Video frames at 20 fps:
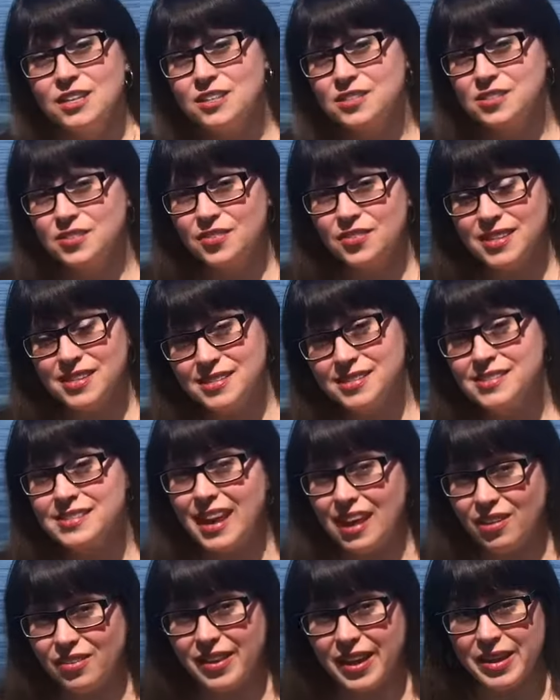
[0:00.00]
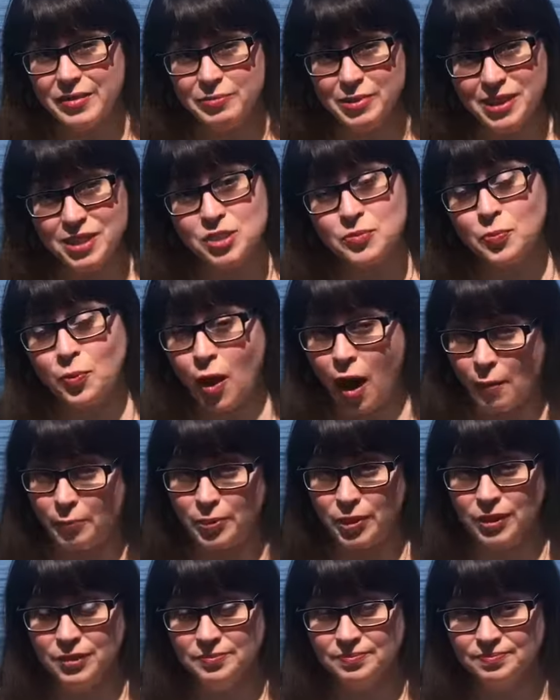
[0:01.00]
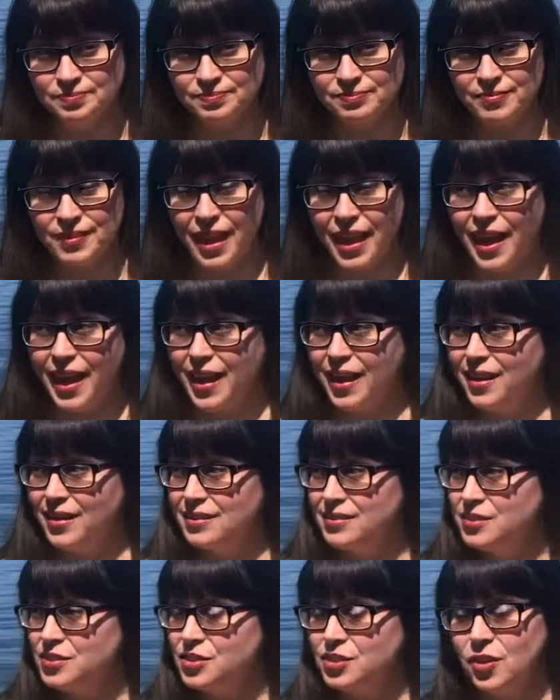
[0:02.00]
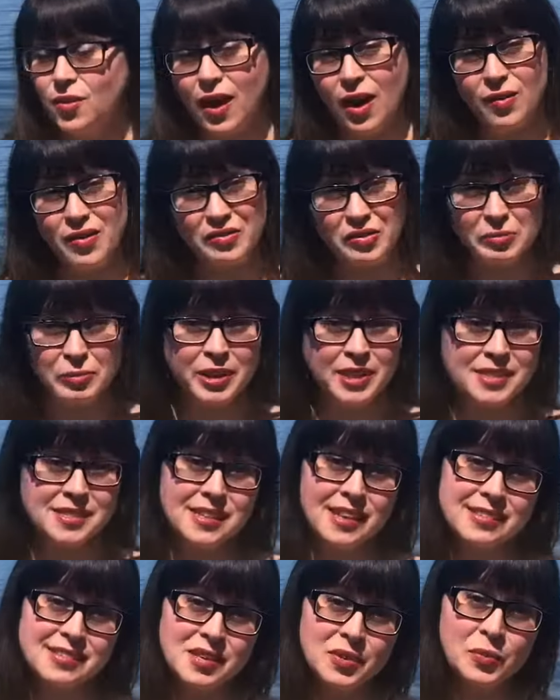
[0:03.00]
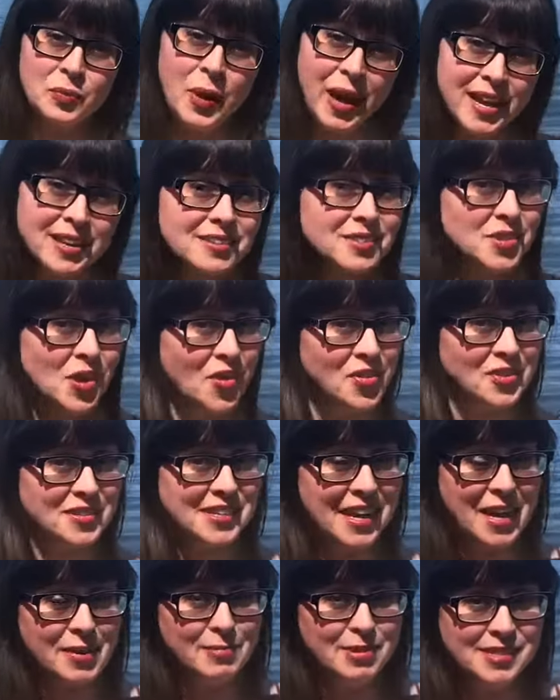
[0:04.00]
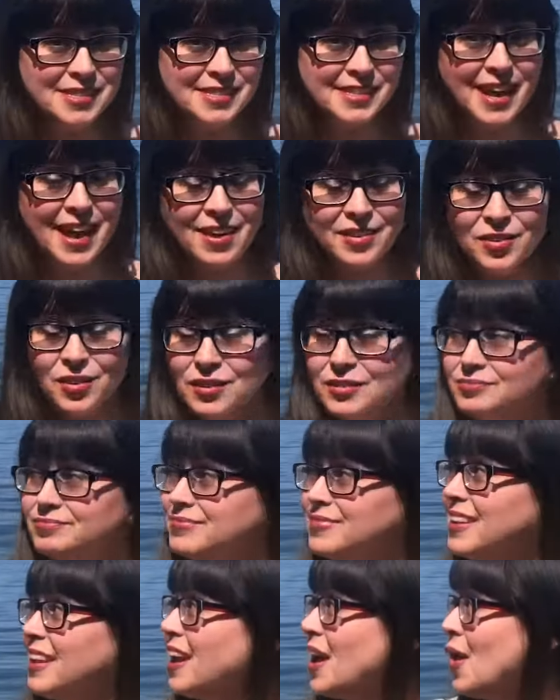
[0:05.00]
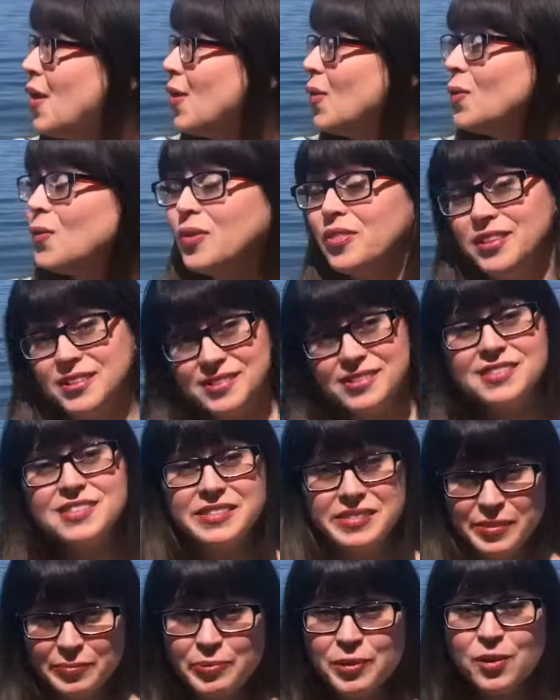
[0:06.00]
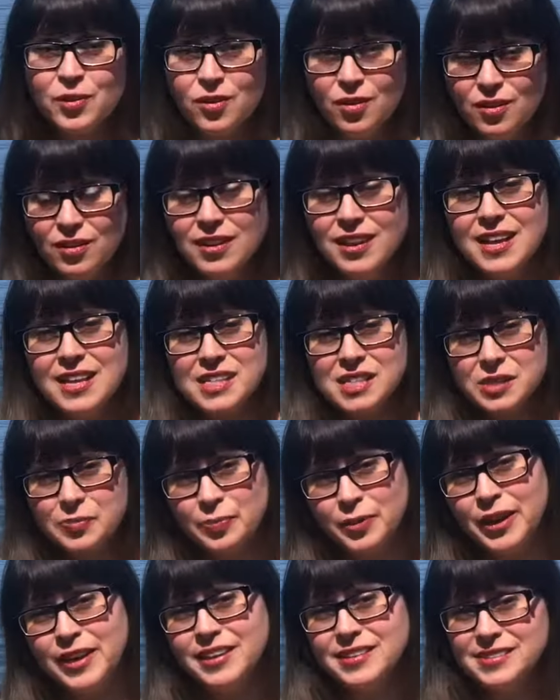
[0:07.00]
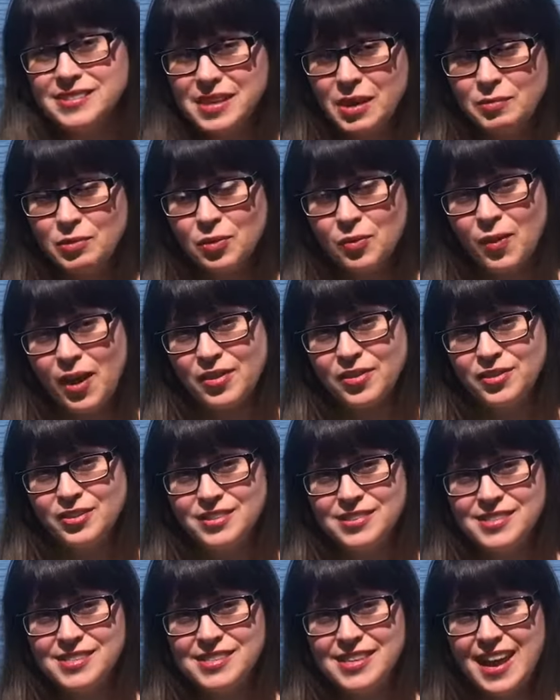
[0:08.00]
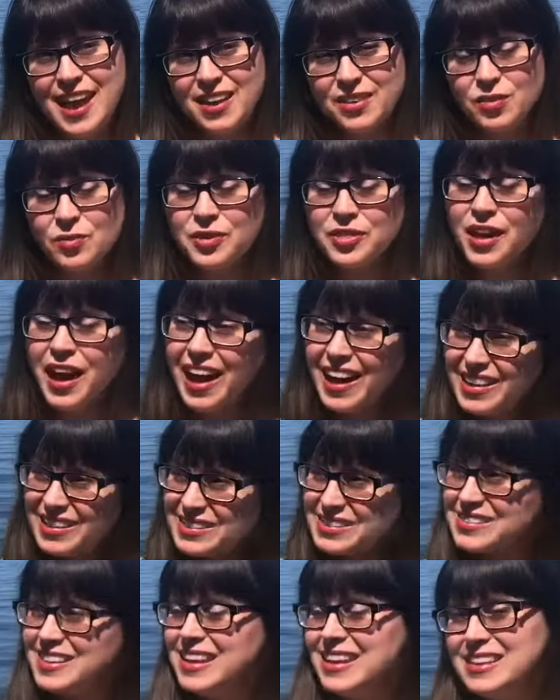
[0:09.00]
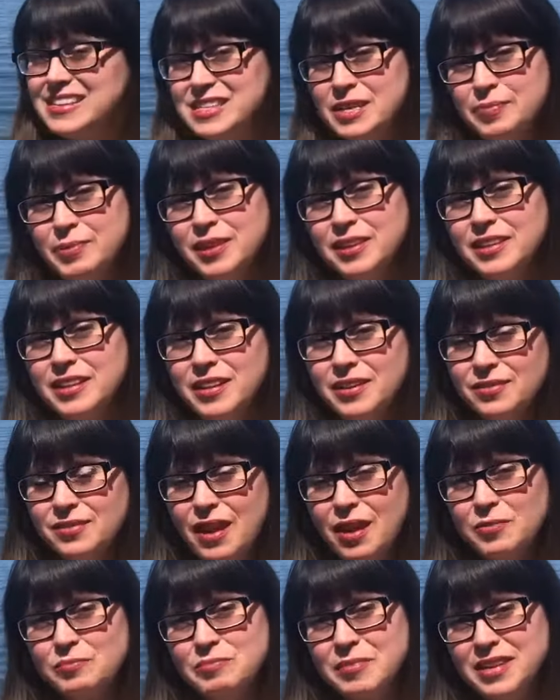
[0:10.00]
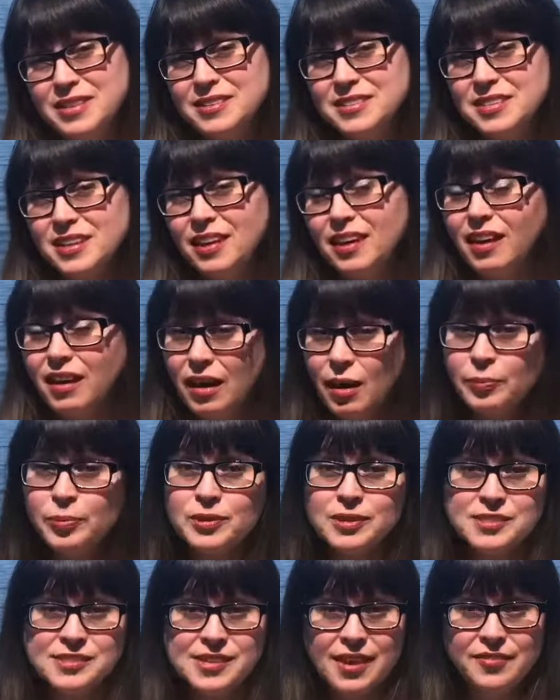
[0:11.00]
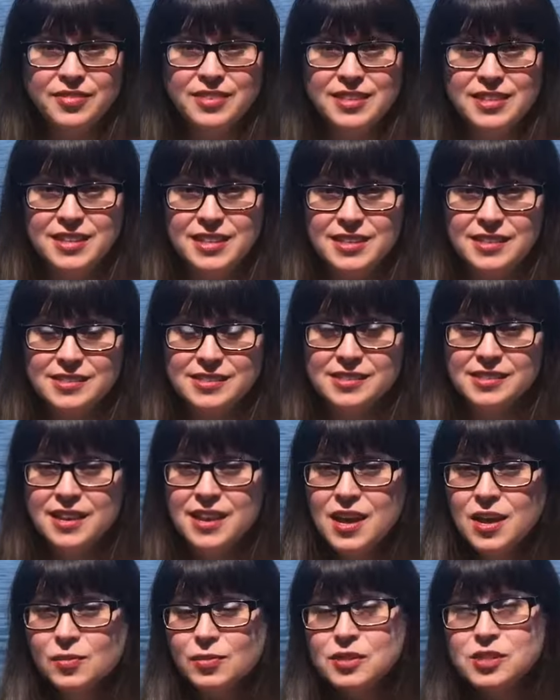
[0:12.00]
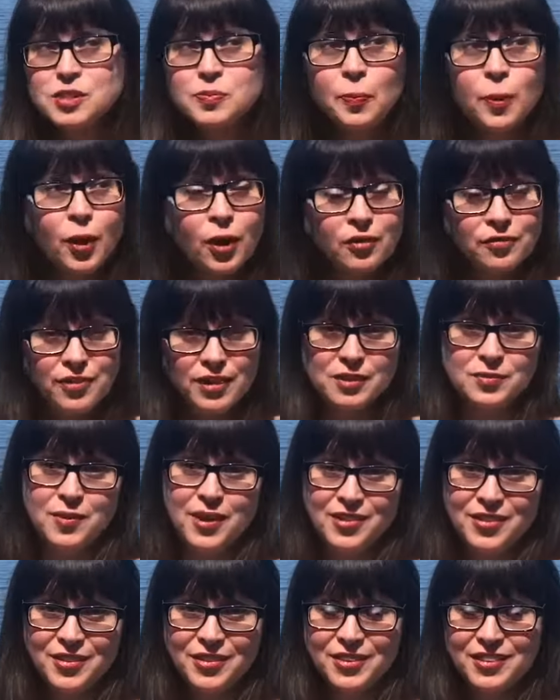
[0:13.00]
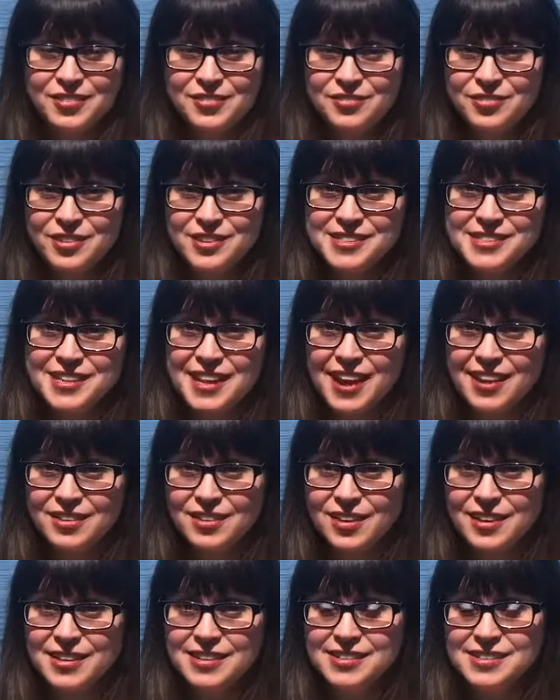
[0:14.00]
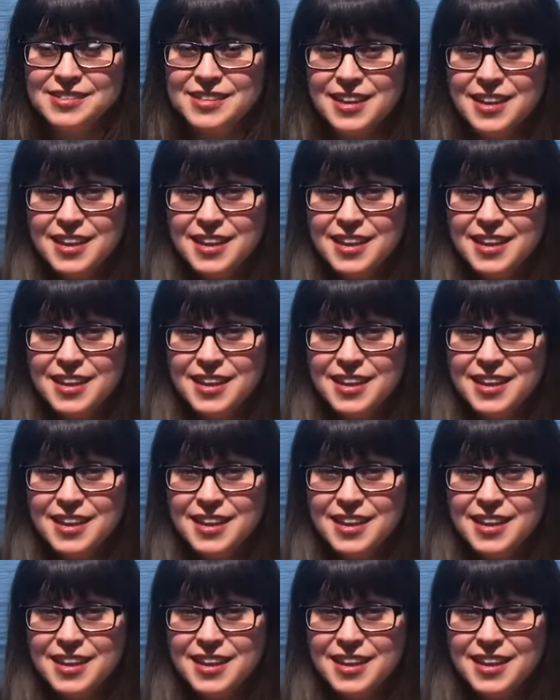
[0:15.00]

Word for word: So this is Alki Beach proper, and you know how everybody says it rains all the time in Seattle? Well, this is typical spring and summer weather in Seattle with highs typically around mid to upper 70s, which is perfect weather for Seattleites